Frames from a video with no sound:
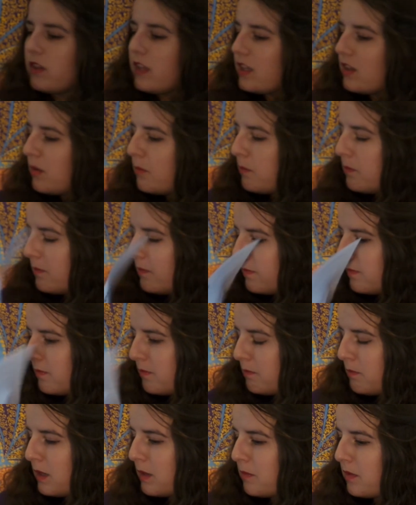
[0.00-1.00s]
well that's a
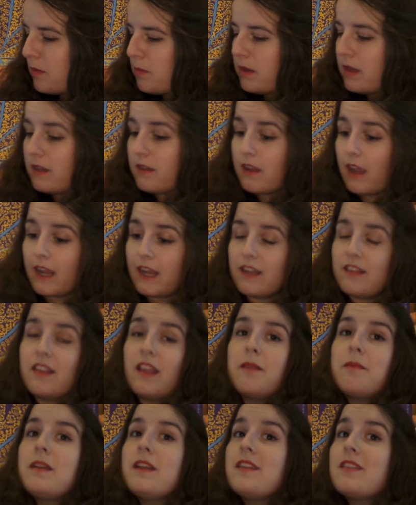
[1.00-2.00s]
bummer, but I guess
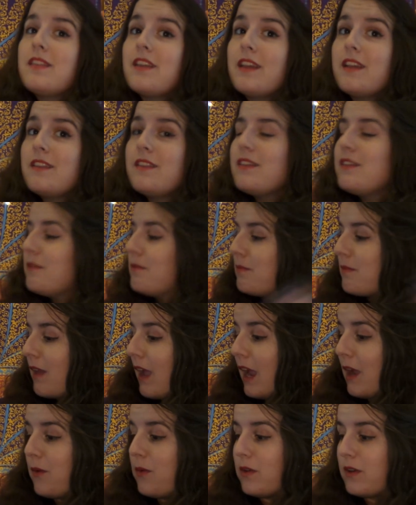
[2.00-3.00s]
that means that
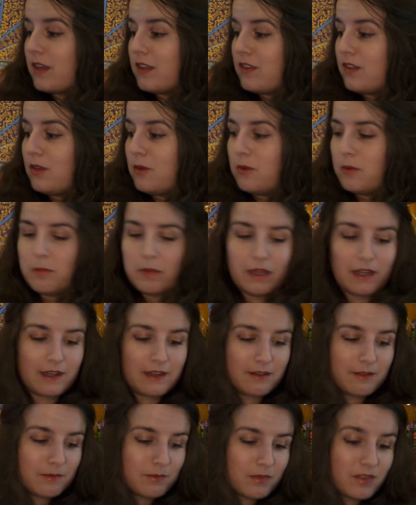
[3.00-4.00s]
I will get to
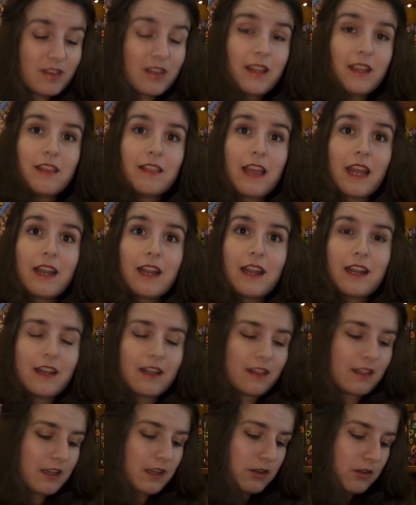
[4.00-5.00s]
be seeing that
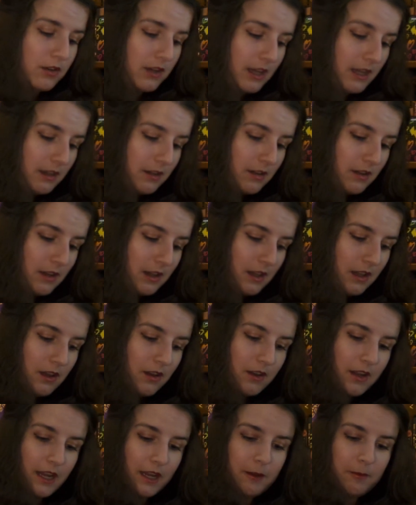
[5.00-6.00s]
at a later date.
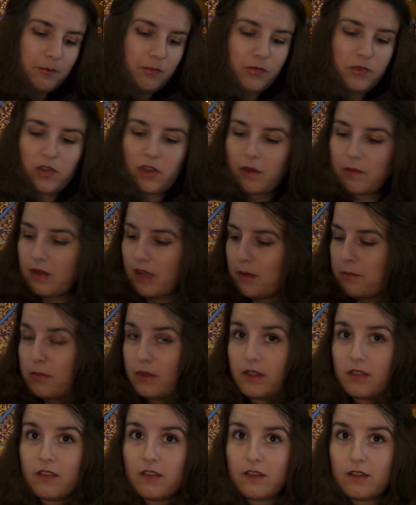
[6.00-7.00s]
Okay, so I'm going to
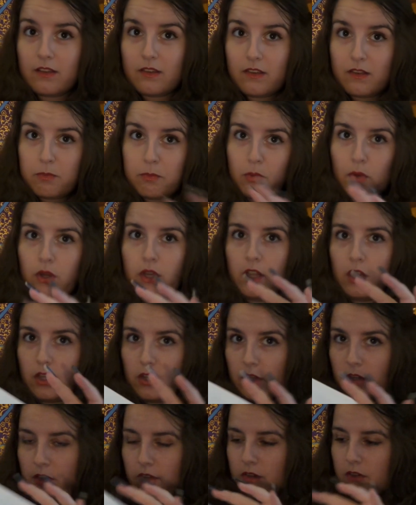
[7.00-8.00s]
put the
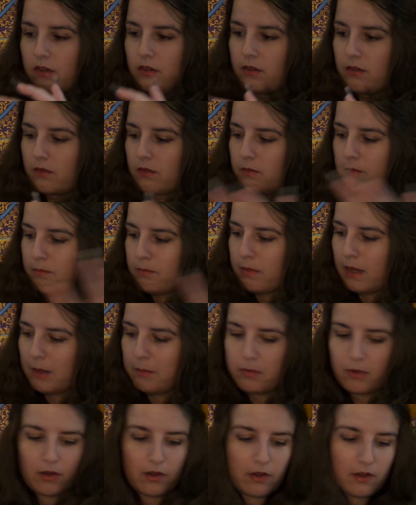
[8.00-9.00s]
spoiler
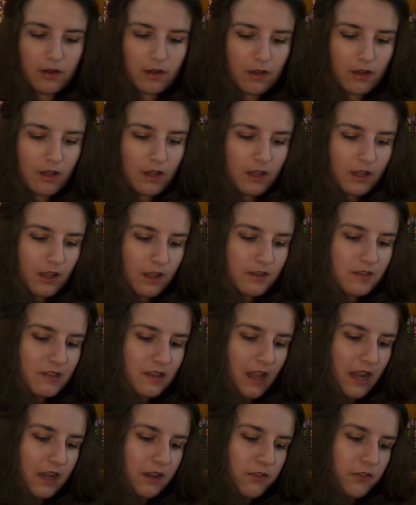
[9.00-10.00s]
paper
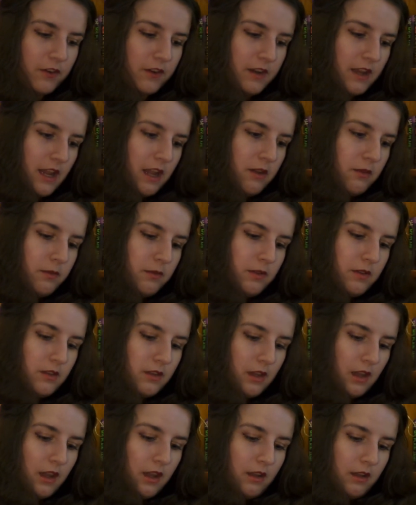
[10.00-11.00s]
aside for now,
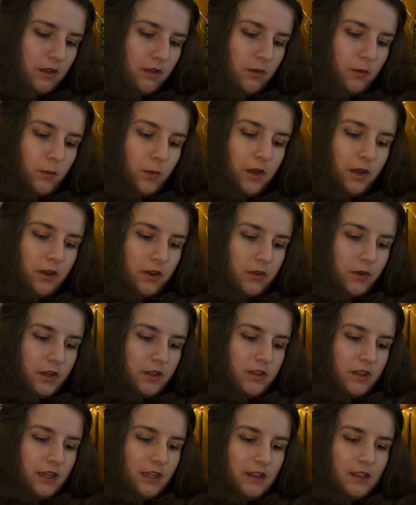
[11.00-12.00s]
and we are
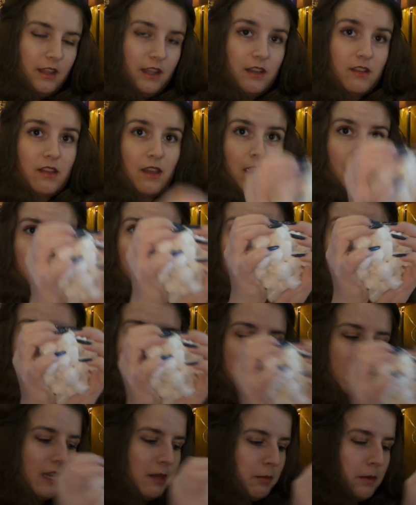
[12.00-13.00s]
going to get these
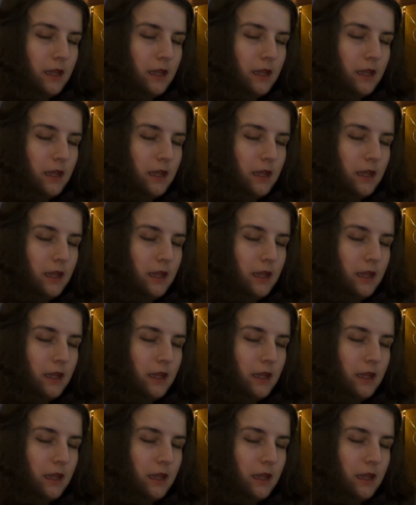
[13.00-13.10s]
Packy